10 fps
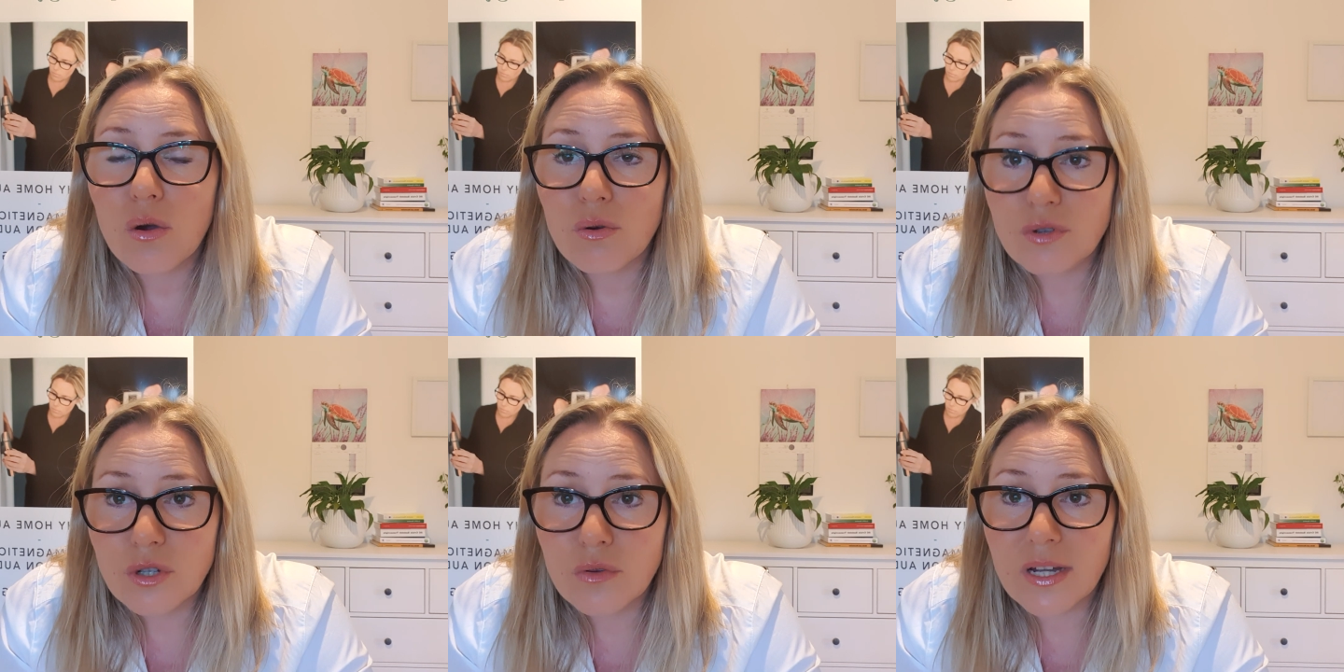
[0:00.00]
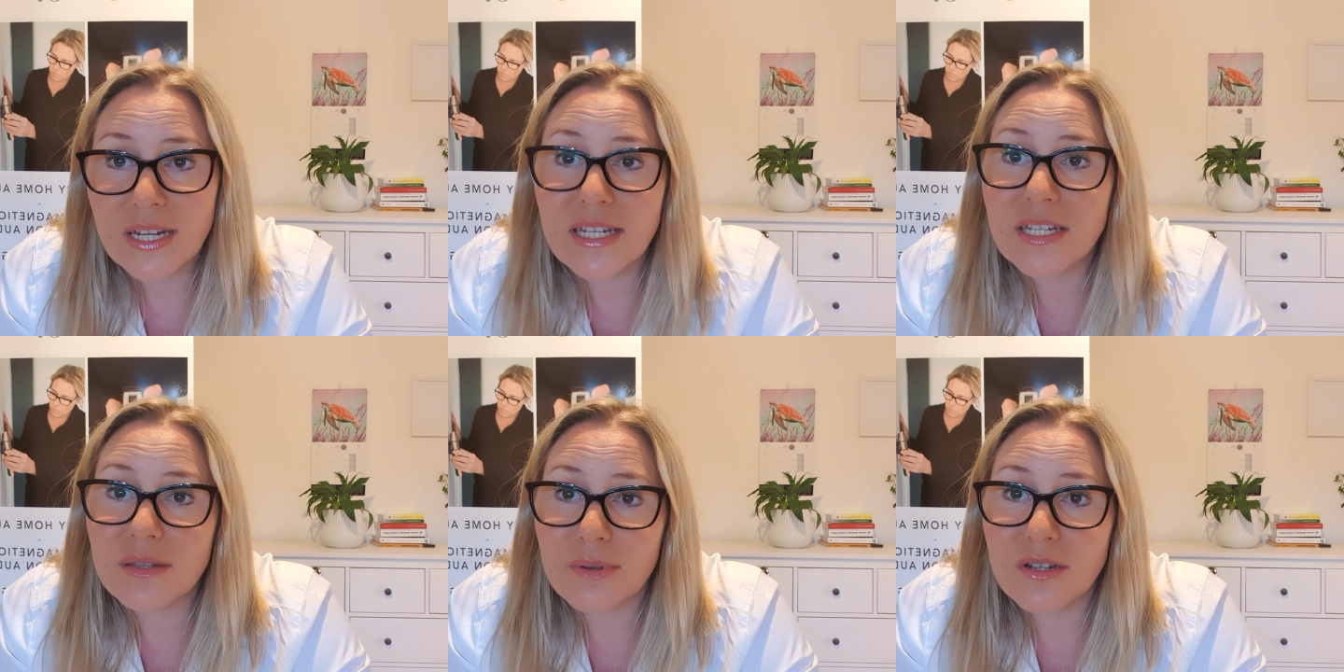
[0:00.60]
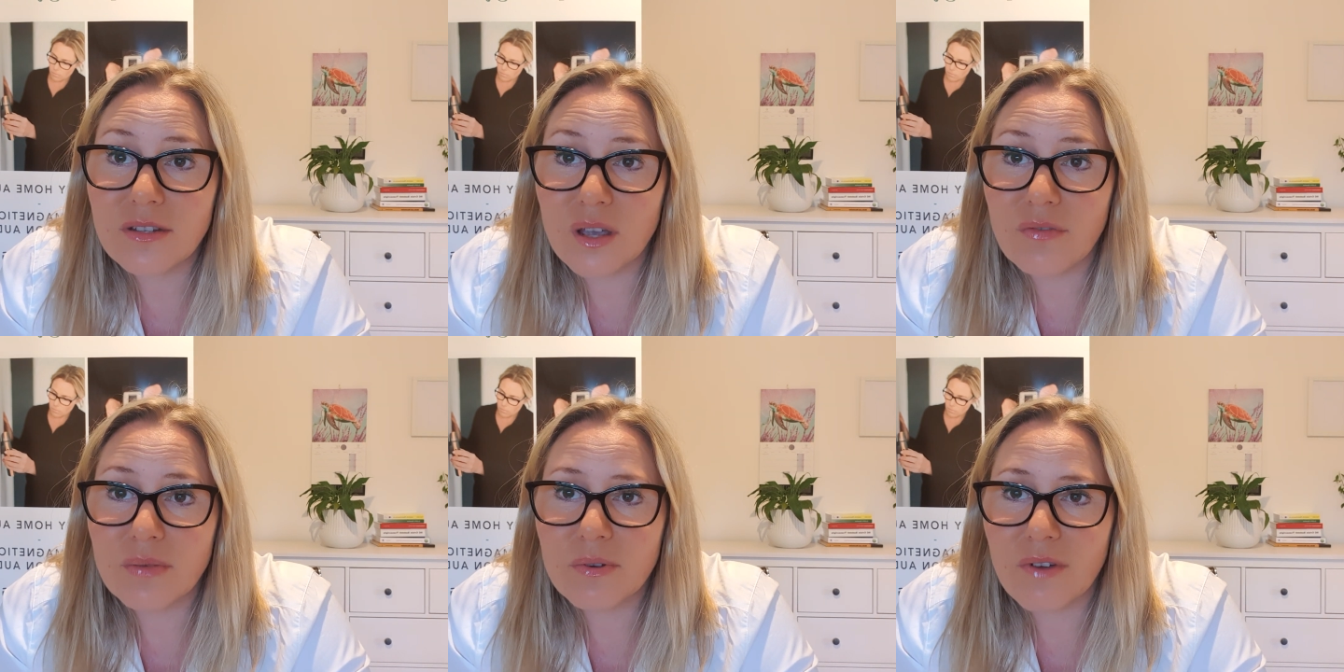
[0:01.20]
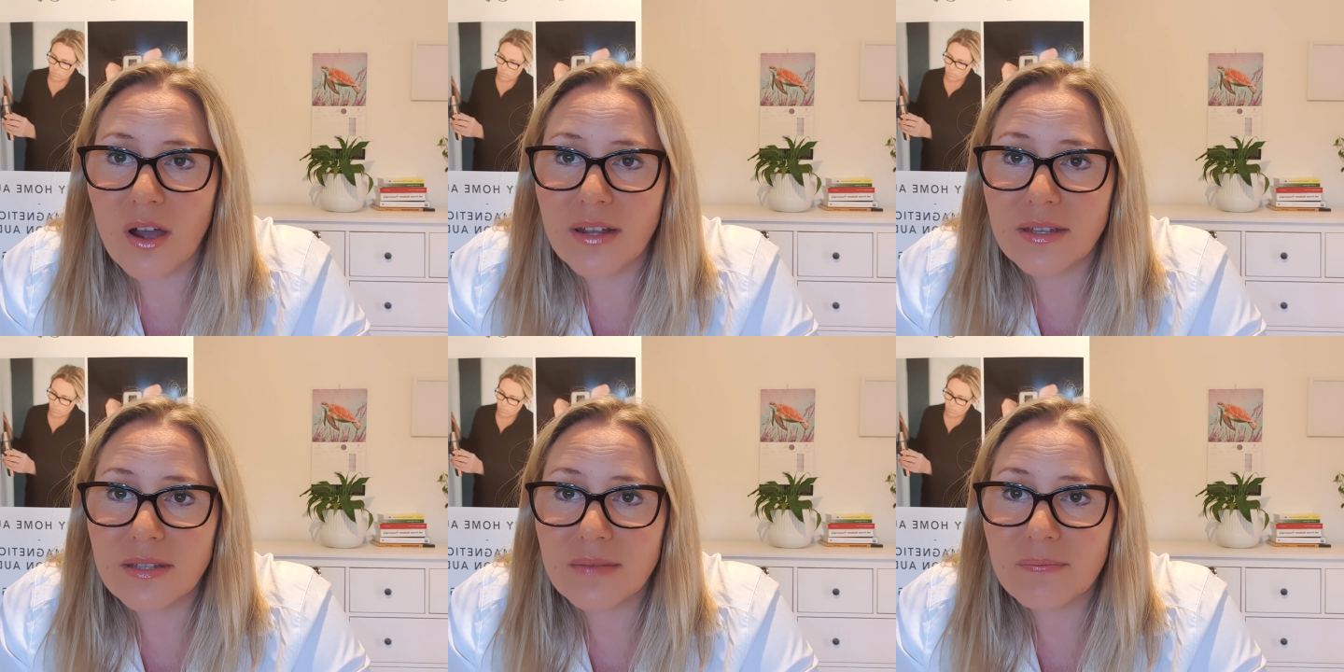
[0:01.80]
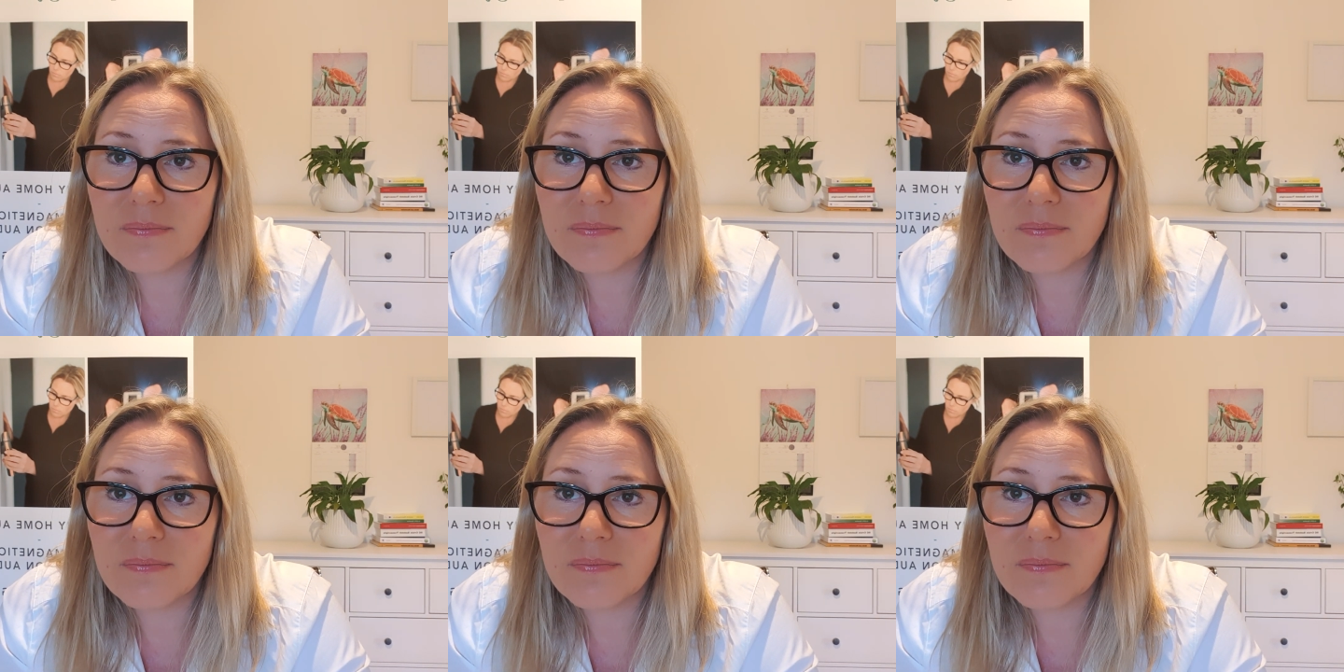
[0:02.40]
Or do I need to switch service providers?